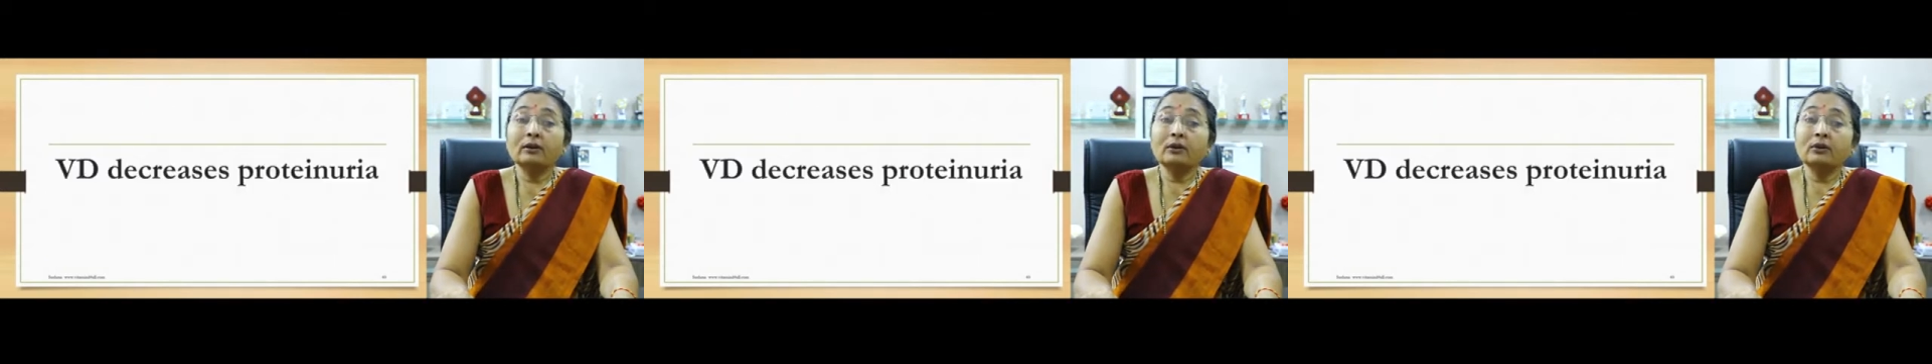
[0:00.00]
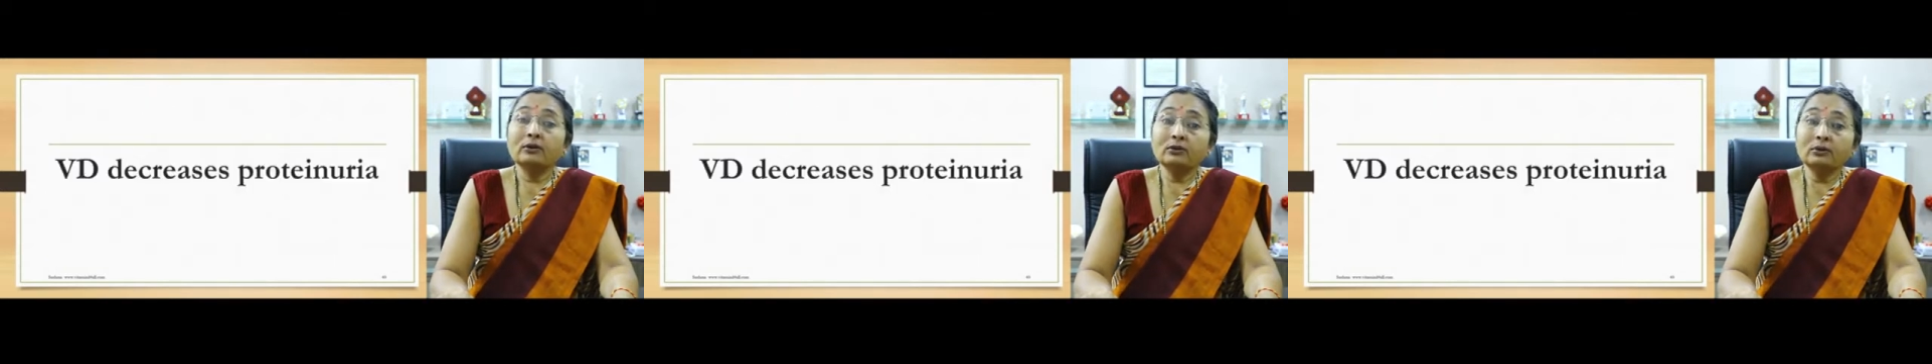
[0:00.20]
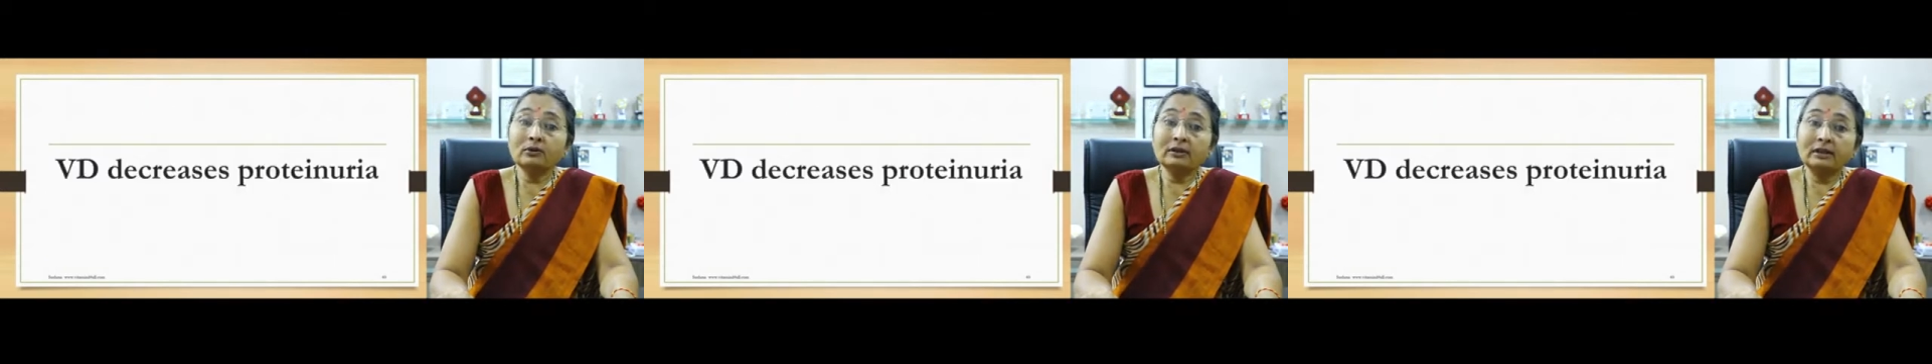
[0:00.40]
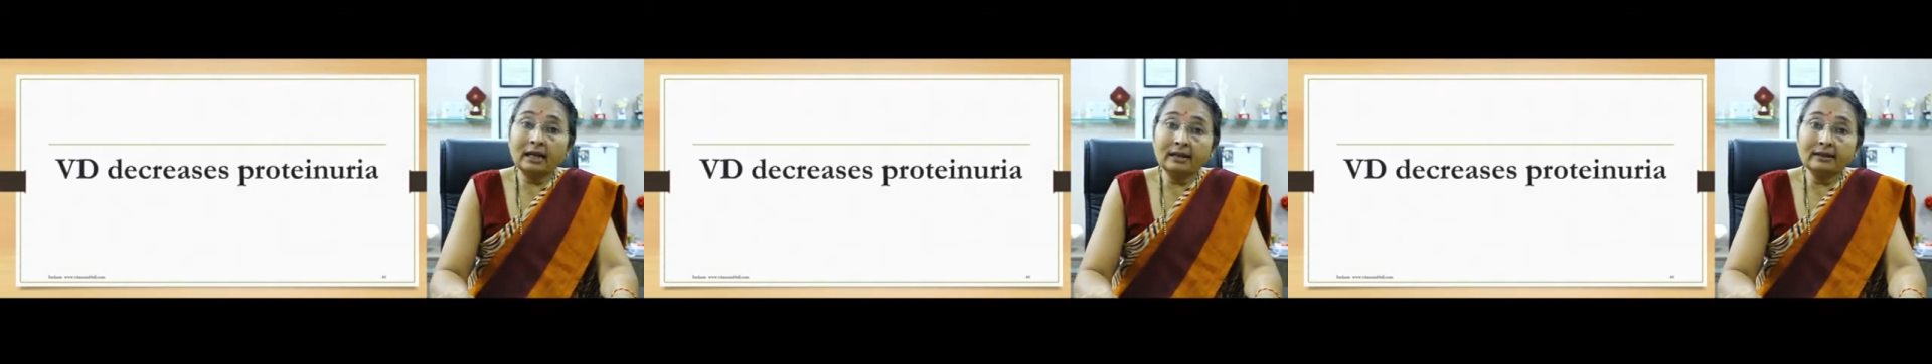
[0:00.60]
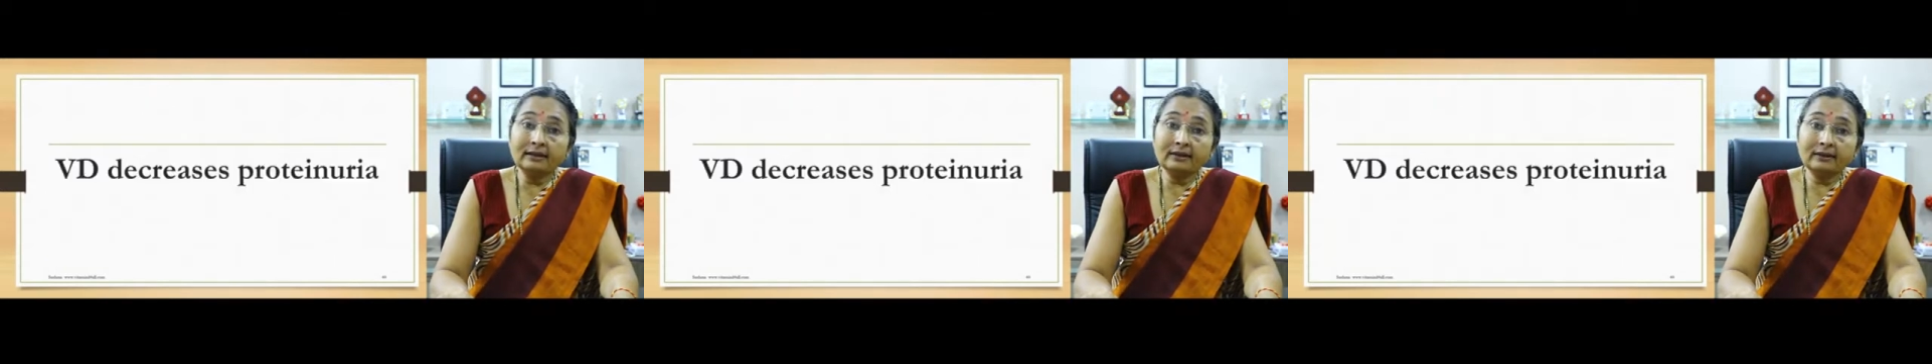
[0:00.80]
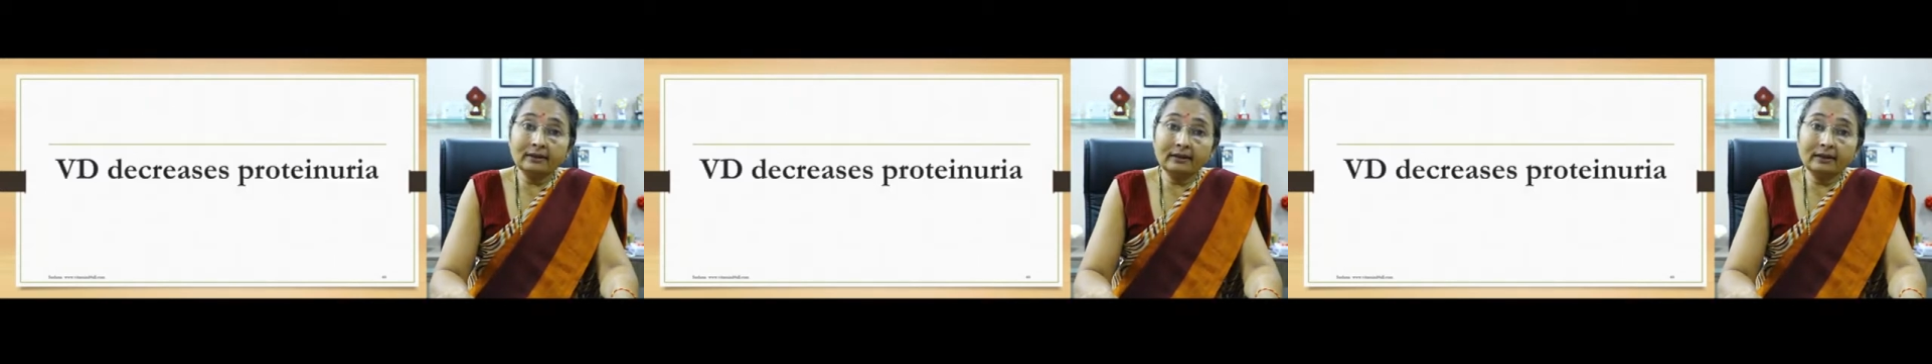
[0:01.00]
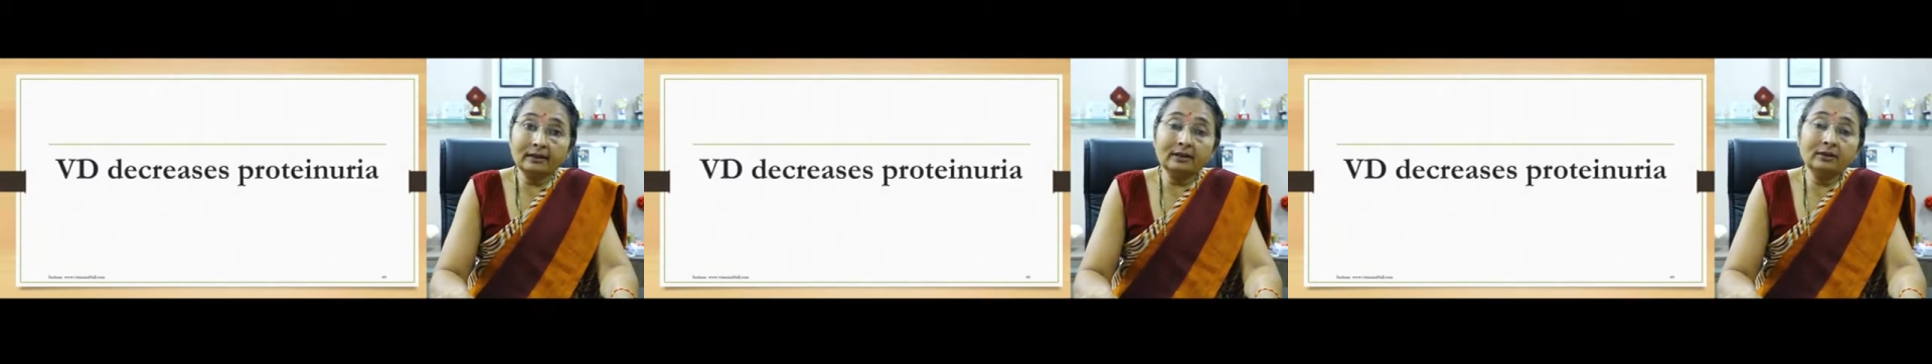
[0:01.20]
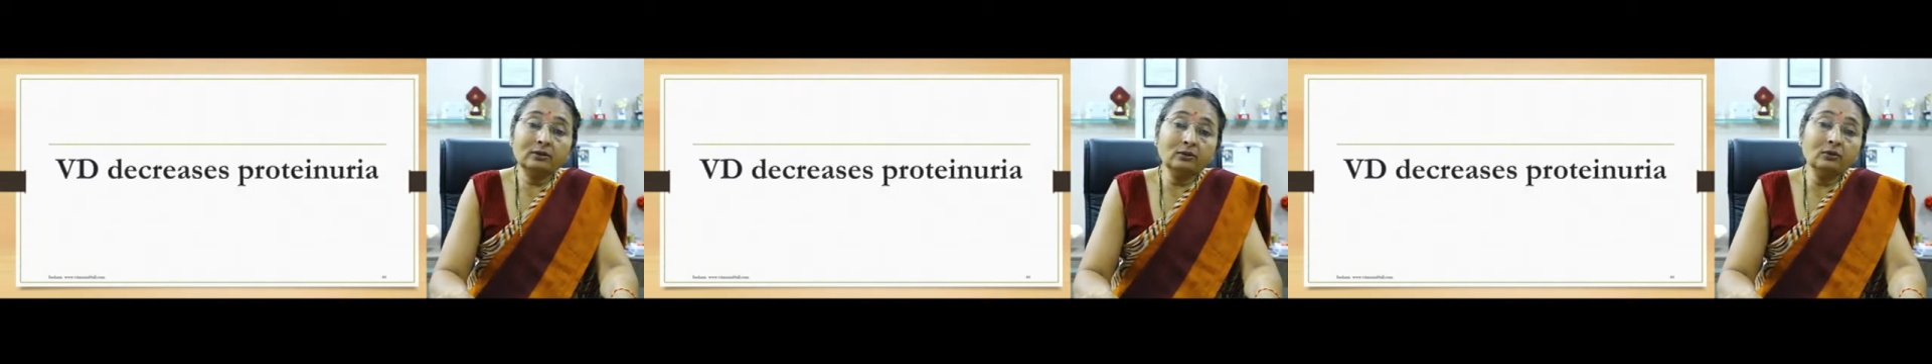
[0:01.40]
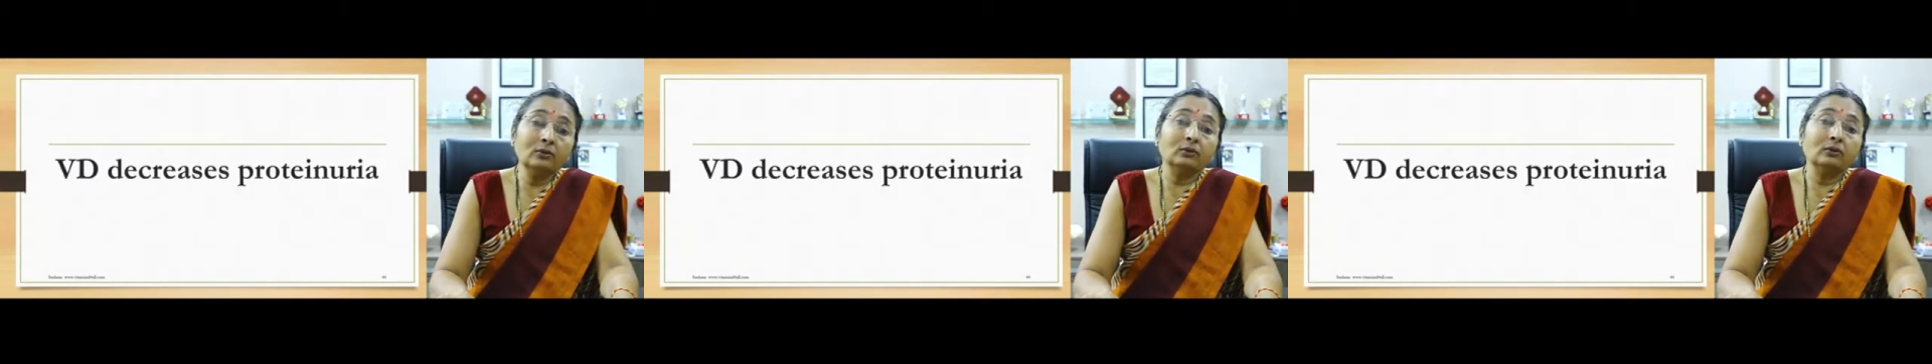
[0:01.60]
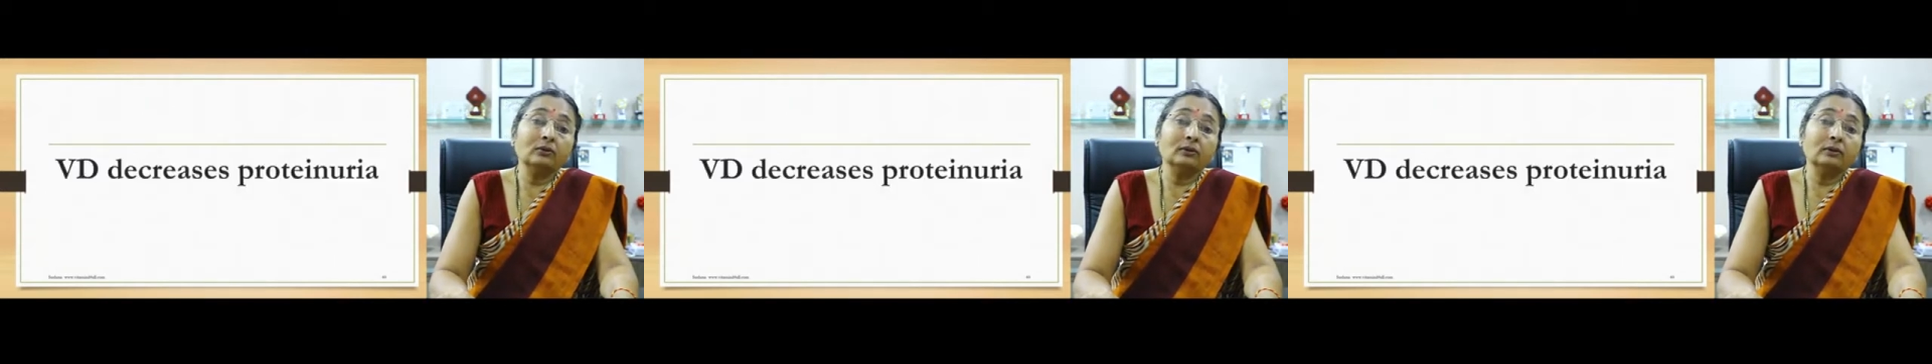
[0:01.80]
So does it really do?